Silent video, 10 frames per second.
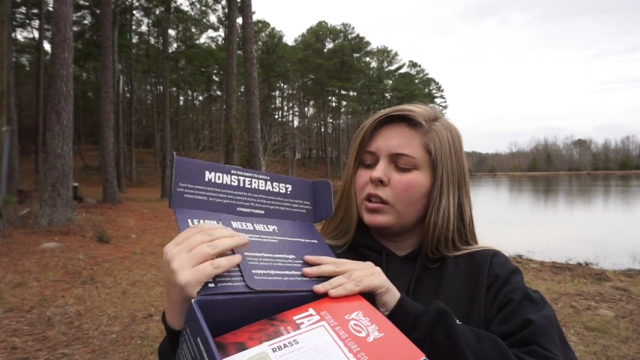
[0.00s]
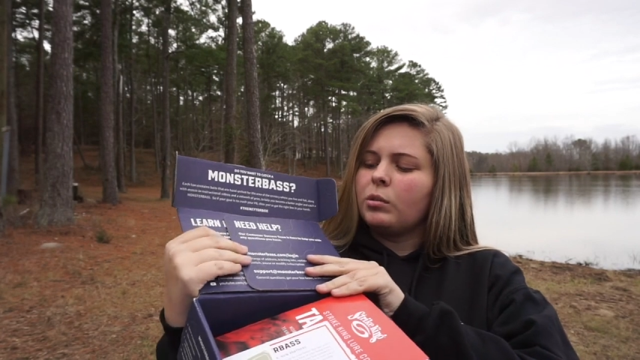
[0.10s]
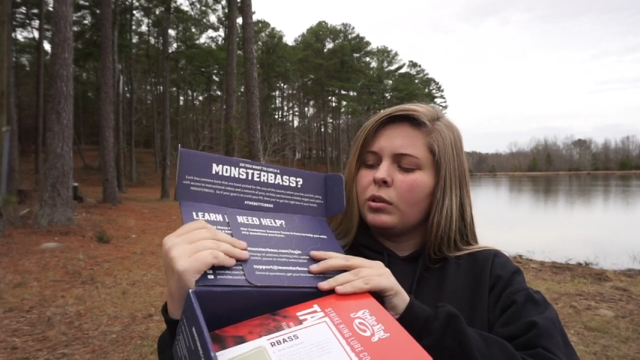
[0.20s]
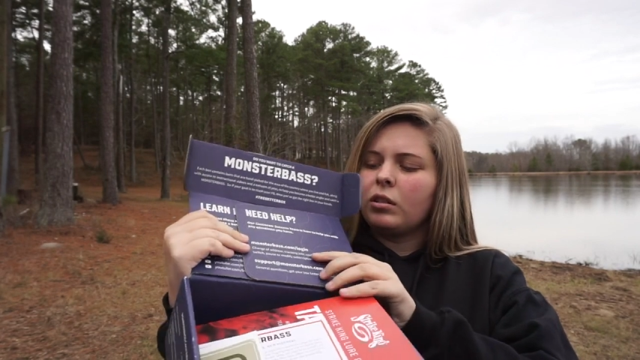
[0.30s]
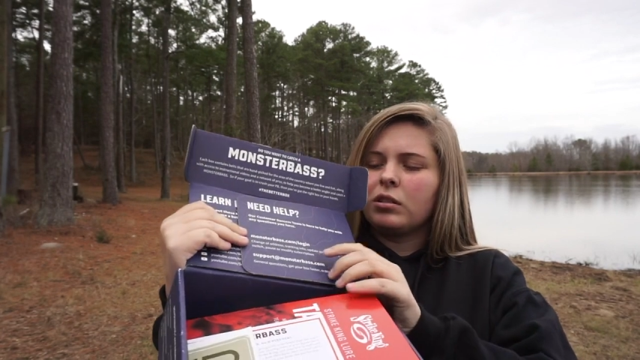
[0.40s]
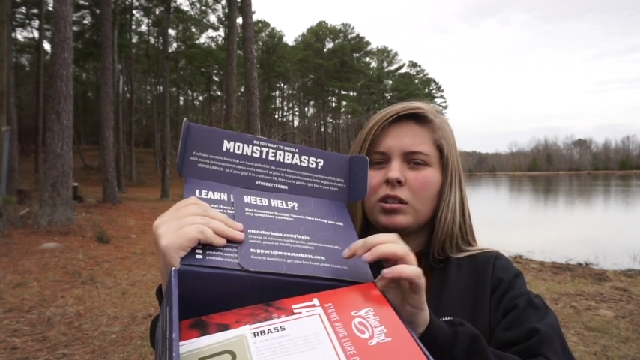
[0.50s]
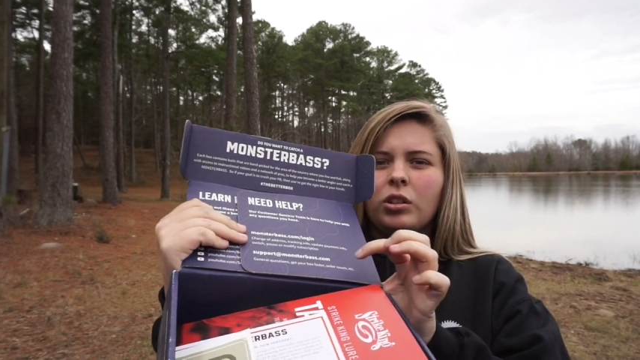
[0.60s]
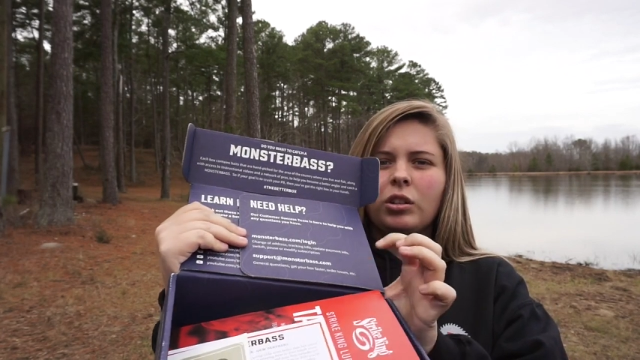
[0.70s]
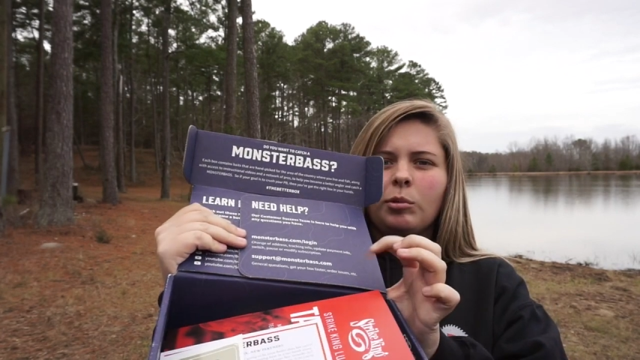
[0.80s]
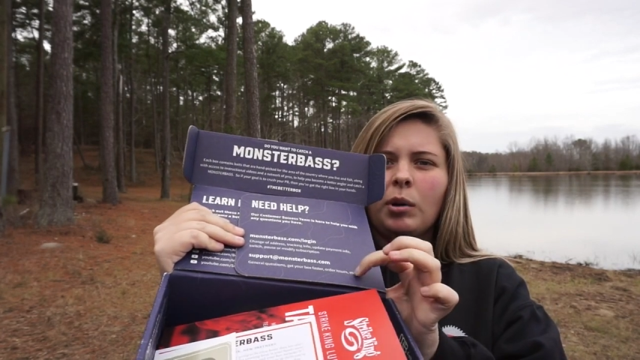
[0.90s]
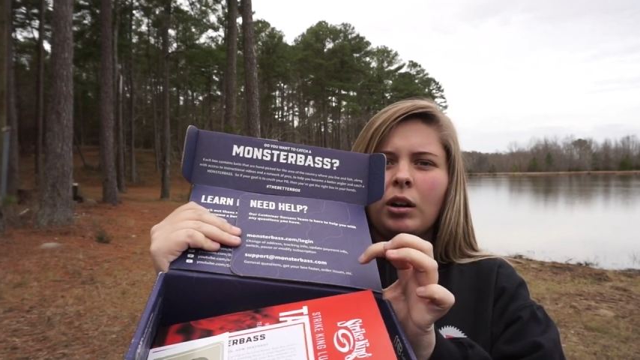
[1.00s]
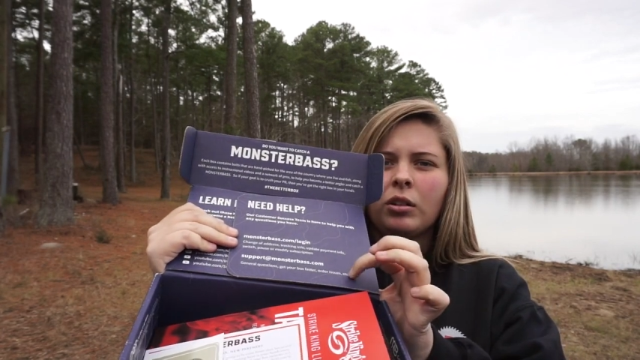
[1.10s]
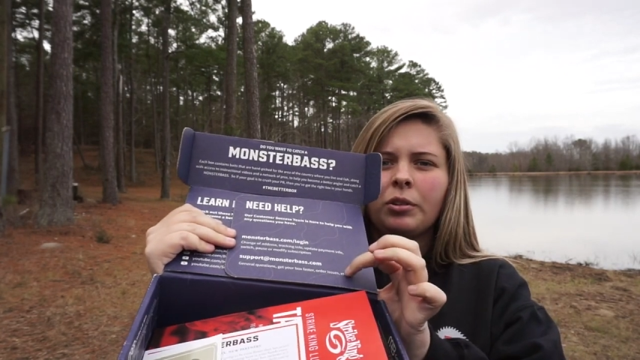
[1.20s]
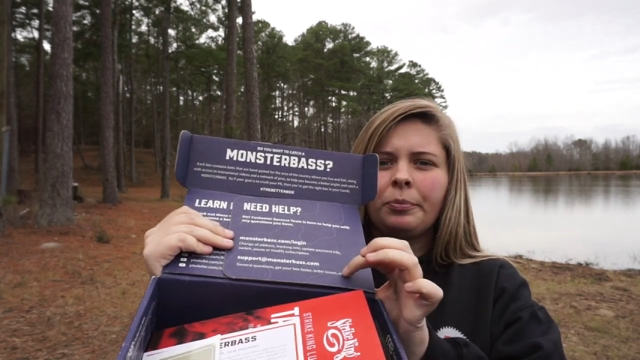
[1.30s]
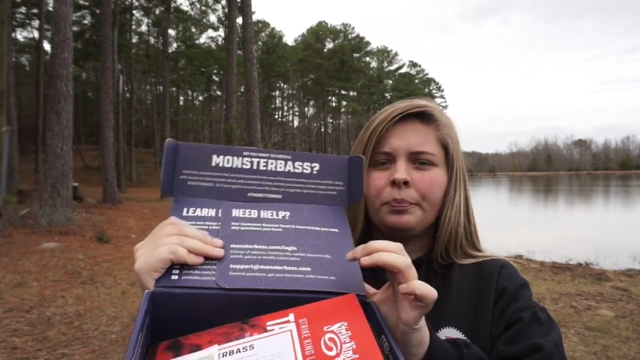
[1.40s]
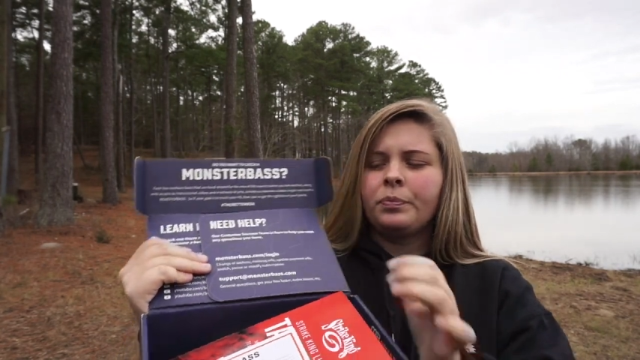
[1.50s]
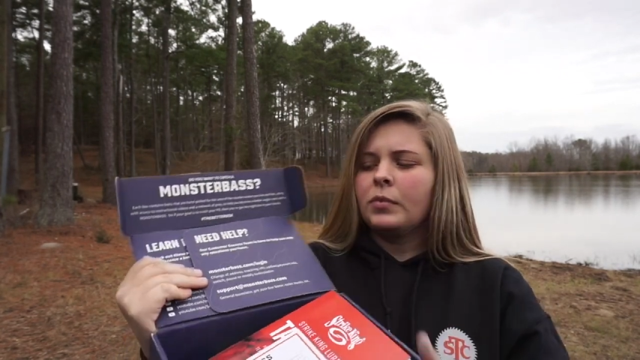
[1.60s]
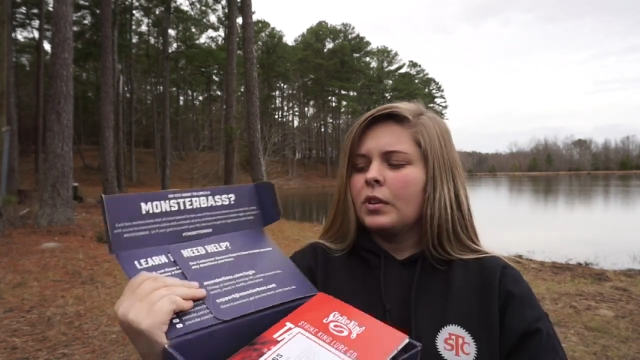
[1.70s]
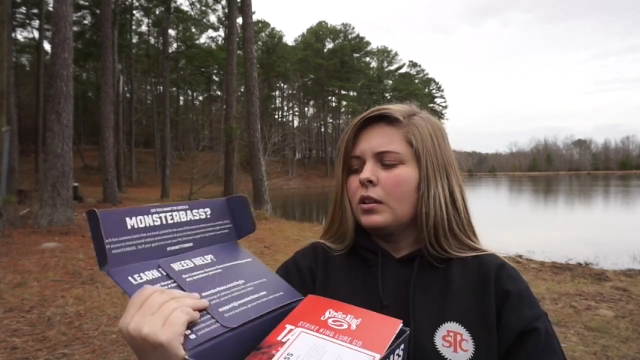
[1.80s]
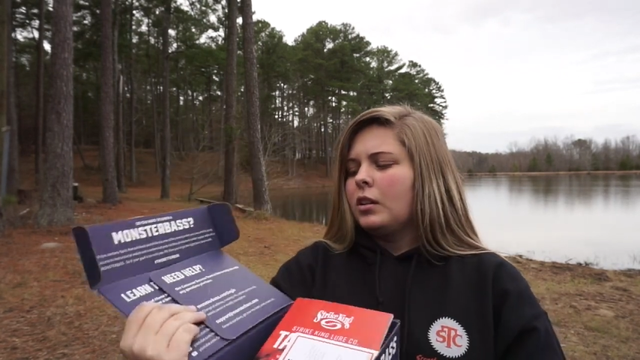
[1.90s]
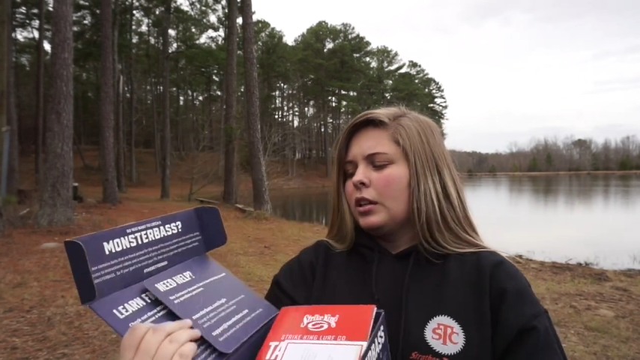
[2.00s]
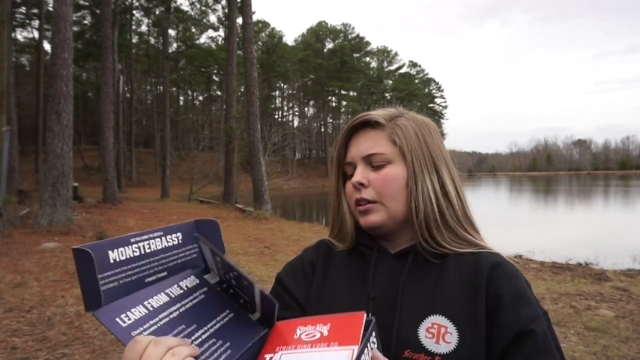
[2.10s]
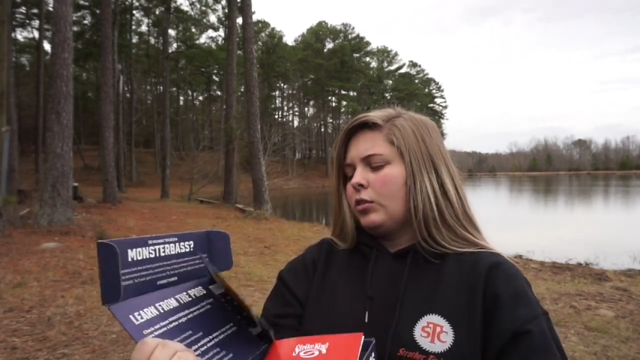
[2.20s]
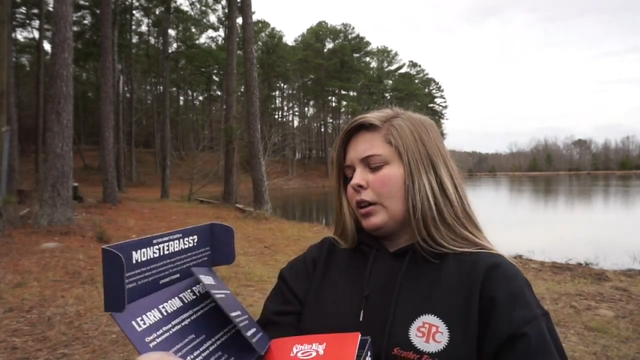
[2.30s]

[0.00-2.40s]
email is here at the bottom. If you